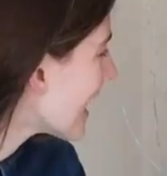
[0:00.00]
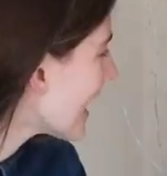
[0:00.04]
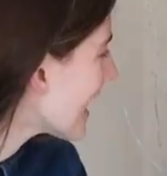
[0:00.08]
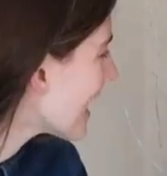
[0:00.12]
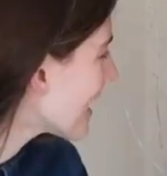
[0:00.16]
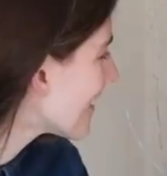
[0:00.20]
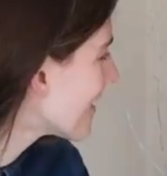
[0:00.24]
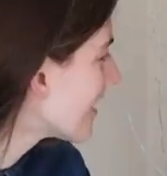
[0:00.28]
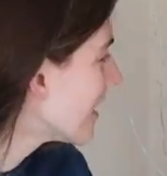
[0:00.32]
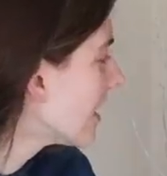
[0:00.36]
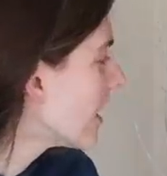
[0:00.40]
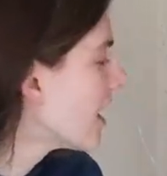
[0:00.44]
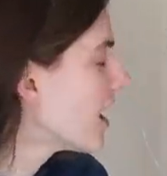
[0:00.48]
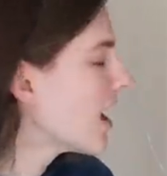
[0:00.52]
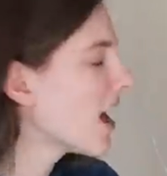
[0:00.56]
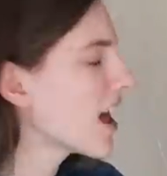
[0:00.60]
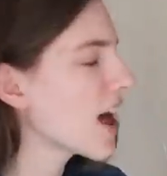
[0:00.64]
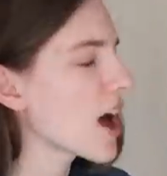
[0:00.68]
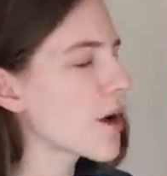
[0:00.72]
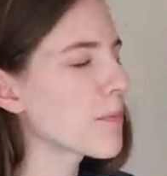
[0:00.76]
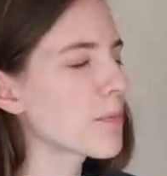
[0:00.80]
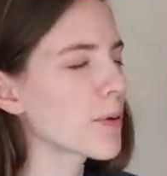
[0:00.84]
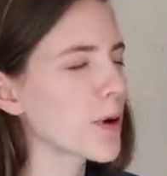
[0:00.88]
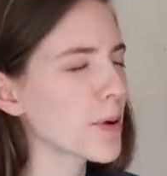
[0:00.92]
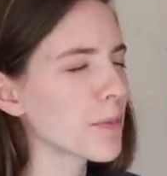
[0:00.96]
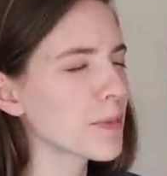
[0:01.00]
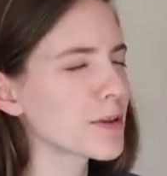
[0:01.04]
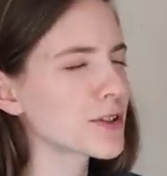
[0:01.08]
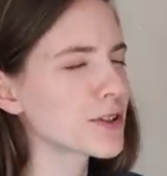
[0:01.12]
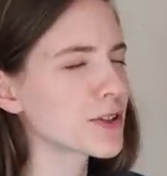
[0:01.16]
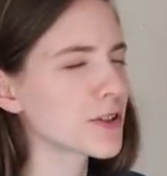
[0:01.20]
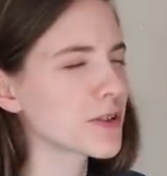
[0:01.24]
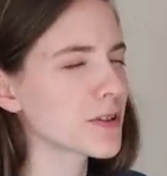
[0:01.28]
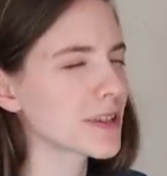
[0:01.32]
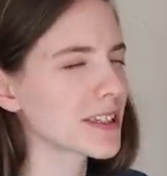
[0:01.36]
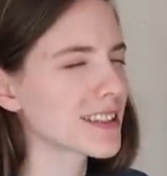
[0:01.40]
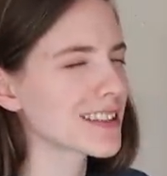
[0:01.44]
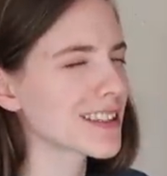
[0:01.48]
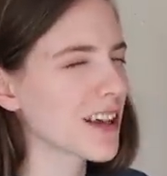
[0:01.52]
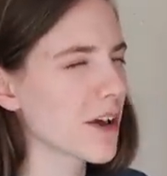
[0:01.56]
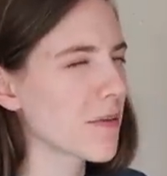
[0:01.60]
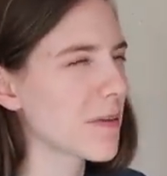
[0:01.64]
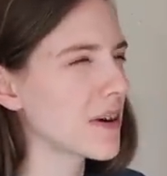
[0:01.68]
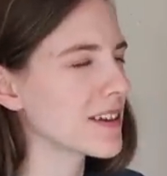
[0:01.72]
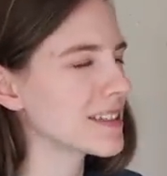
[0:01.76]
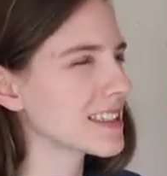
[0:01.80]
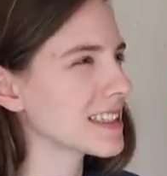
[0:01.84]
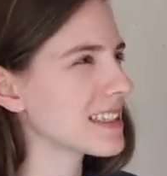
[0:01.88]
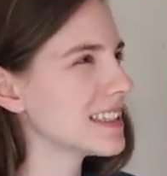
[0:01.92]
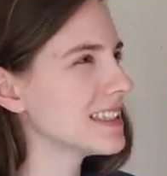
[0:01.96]
out. A proper shoot is so
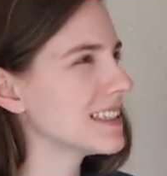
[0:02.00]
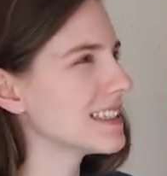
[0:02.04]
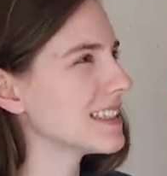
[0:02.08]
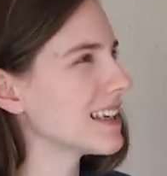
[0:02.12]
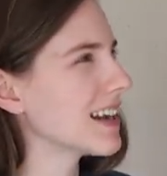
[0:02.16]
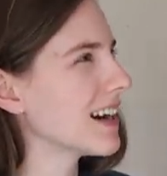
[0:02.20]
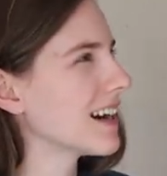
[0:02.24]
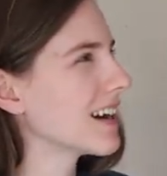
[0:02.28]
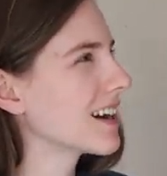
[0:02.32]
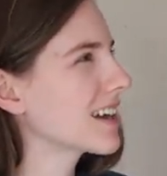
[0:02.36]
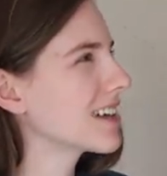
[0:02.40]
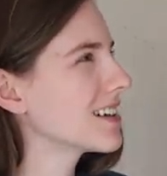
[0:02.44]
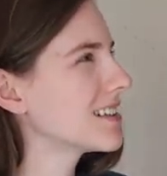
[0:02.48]
much easier.